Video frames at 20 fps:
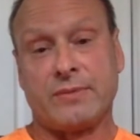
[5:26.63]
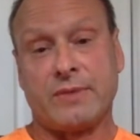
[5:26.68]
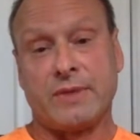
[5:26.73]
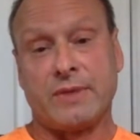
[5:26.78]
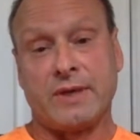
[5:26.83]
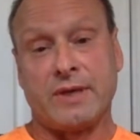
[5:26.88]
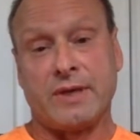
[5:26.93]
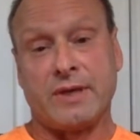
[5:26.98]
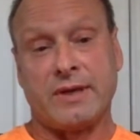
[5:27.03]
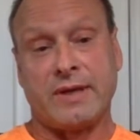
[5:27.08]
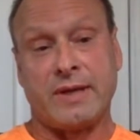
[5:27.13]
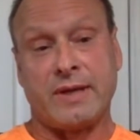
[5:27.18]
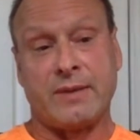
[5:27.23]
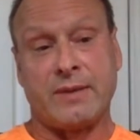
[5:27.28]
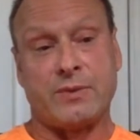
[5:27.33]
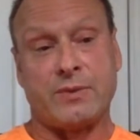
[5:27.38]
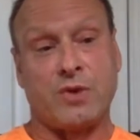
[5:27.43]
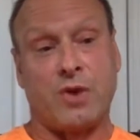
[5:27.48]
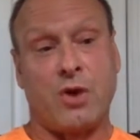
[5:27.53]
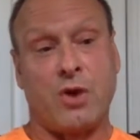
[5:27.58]
And it
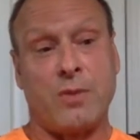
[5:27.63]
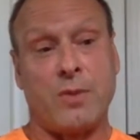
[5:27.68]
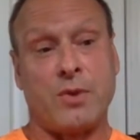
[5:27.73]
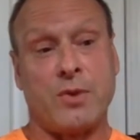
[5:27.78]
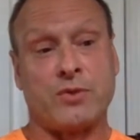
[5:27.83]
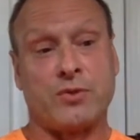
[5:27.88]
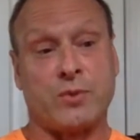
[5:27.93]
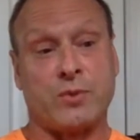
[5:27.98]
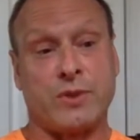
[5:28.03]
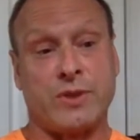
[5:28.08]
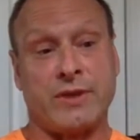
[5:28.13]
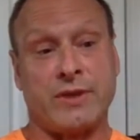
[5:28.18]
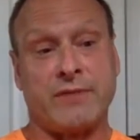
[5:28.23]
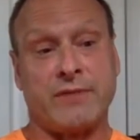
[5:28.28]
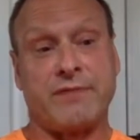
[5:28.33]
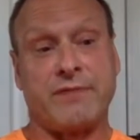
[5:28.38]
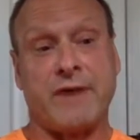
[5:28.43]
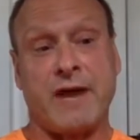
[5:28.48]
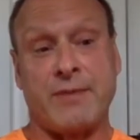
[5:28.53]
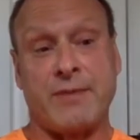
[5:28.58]
was almost within
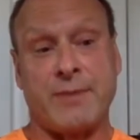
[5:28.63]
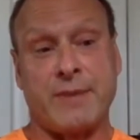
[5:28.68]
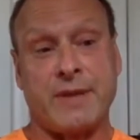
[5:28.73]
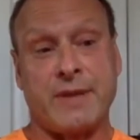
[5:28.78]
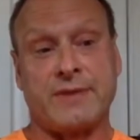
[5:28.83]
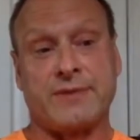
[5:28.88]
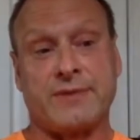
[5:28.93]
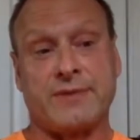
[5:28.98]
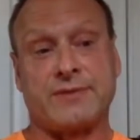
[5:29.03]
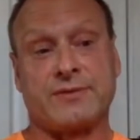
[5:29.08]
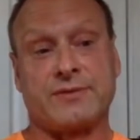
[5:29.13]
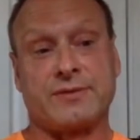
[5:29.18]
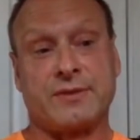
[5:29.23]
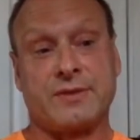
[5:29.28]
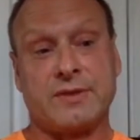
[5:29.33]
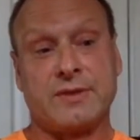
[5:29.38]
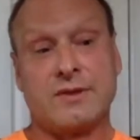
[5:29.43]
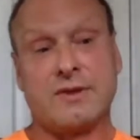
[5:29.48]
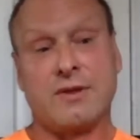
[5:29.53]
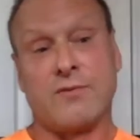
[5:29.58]
5 minutes
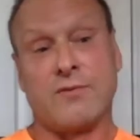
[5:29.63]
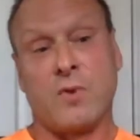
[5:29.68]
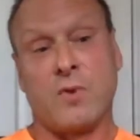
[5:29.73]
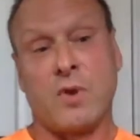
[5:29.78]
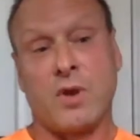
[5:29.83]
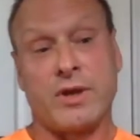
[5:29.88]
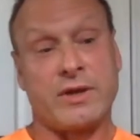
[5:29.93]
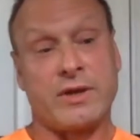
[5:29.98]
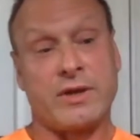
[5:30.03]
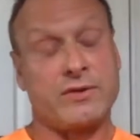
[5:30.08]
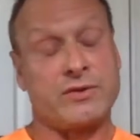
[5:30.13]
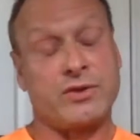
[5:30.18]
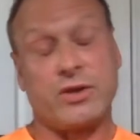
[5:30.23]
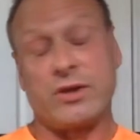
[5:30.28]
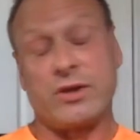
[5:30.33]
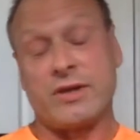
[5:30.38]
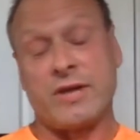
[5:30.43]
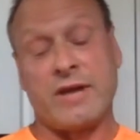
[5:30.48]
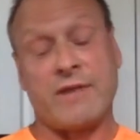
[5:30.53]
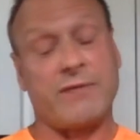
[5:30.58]
of working. So
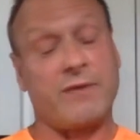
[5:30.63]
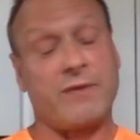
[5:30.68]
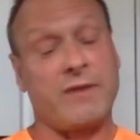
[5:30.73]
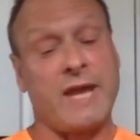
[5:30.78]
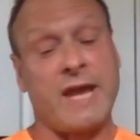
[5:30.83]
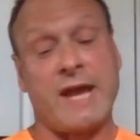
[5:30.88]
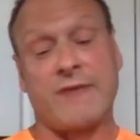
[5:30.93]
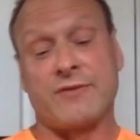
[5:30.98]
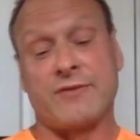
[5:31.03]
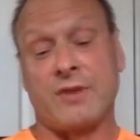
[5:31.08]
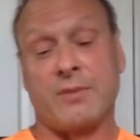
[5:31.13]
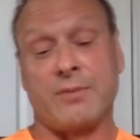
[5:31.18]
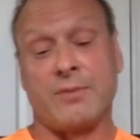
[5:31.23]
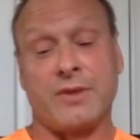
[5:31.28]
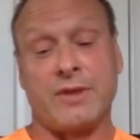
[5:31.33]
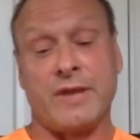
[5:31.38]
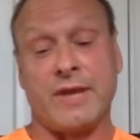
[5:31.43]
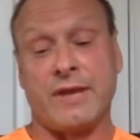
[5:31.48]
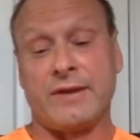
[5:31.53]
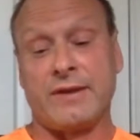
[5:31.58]
you definitely have
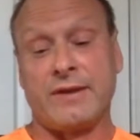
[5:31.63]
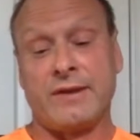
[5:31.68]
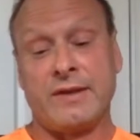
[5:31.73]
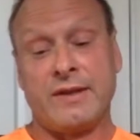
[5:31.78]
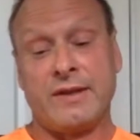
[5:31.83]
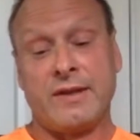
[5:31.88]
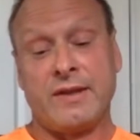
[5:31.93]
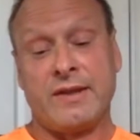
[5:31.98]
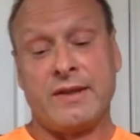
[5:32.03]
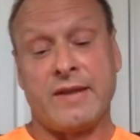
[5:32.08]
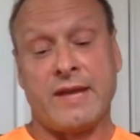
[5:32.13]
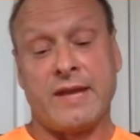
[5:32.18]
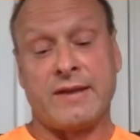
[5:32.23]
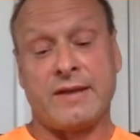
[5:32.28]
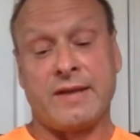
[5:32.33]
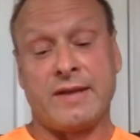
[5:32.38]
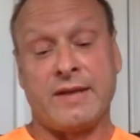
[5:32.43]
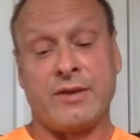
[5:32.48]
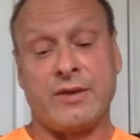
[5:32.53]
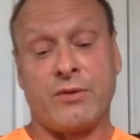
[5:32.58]
something that
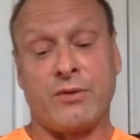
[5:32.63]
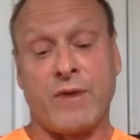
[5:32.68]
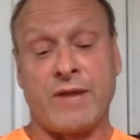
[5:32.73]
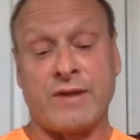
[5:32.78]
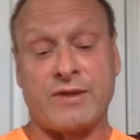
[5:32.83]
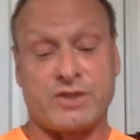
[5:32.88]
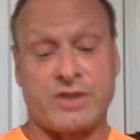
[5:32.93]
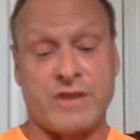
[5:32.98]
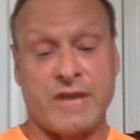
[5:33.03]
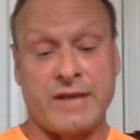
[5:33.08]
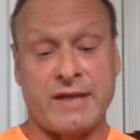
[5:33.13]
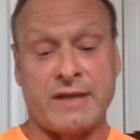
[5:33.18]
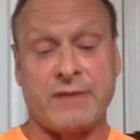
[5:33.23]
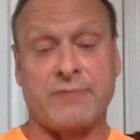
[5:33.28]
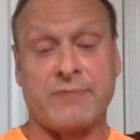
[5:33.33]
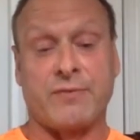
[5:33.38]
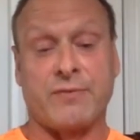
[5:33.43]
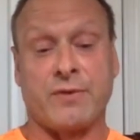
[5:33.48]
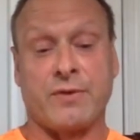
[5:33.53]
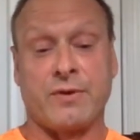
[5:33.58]
in the right setting
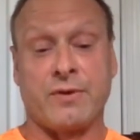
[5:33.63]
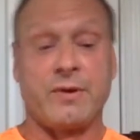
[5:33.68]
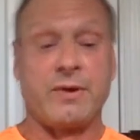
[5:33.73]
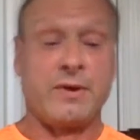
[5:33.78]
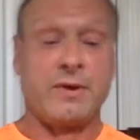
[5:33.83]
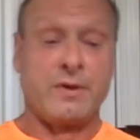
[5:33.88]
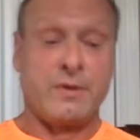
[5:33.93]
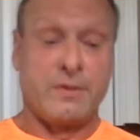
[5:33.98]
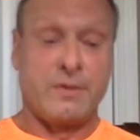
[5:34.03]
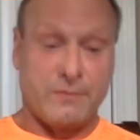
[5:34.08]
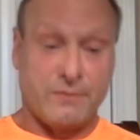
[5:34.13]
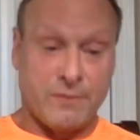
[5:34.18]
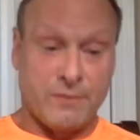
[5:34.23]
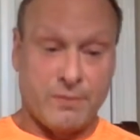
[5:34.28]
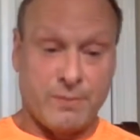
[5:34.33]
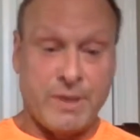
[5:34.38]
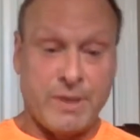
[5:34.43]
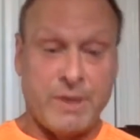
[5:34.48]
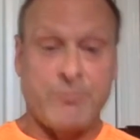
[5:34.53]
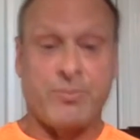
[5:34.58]
for
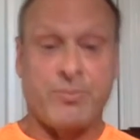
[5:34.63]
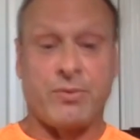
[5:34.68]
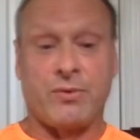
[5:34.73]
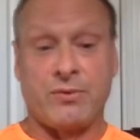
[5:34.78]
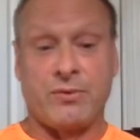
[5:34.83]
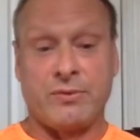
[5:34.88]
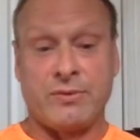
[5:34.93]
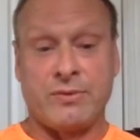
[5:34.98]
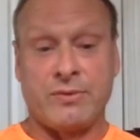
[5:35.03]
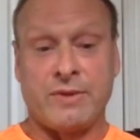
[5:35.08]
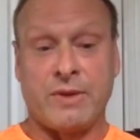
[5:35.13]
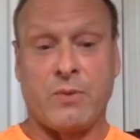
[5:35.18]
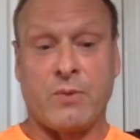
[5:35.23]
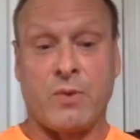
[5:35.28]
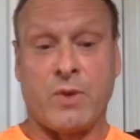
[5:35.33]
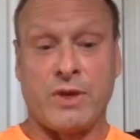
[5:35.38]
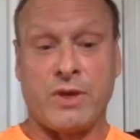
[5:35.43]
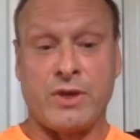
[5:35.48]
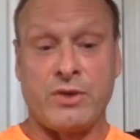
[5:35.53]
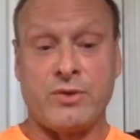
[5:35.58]
people that
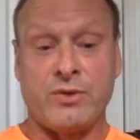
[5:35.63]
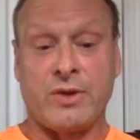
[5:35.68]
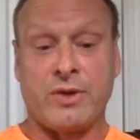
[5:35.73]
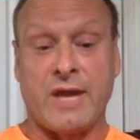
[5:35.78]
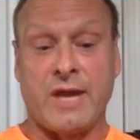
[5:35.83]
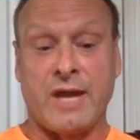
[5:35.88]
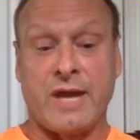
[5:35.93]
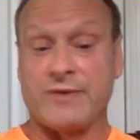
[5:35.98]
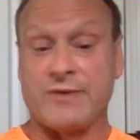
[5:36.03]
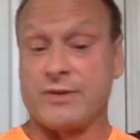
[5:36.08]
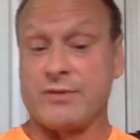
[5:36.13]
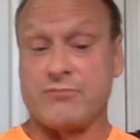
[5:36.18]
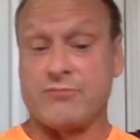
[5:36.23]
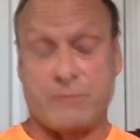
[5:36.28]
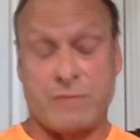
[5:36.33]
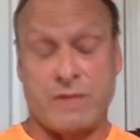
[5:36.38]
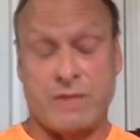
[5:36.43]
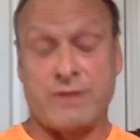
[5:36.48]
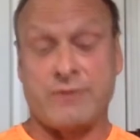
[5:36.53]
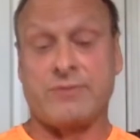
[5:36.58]
want to utilize it,
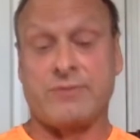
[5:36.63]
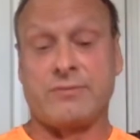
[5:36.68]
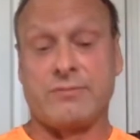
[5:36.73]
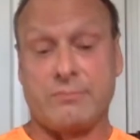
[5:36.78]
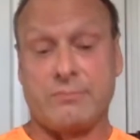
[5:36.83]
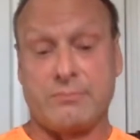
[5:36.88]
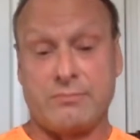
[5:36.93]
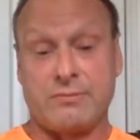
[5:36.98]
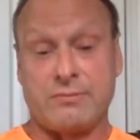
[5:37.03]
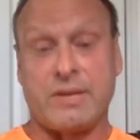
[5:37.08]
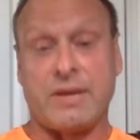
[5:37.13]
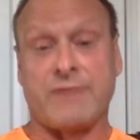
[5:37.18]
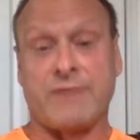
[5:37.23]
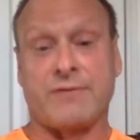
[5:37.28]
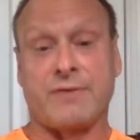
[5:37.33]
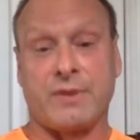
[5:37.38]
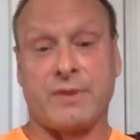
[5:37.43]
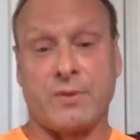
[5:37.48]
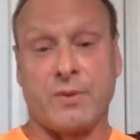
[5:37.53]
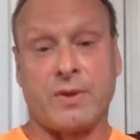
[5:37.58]
it
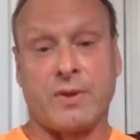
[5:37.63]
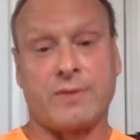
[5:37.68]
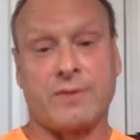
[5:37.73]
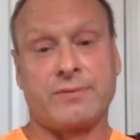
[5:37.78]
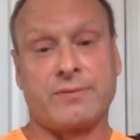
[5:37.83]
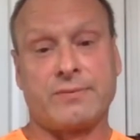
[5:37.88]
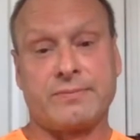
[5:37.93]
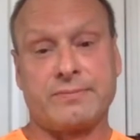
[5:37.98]
definitely works.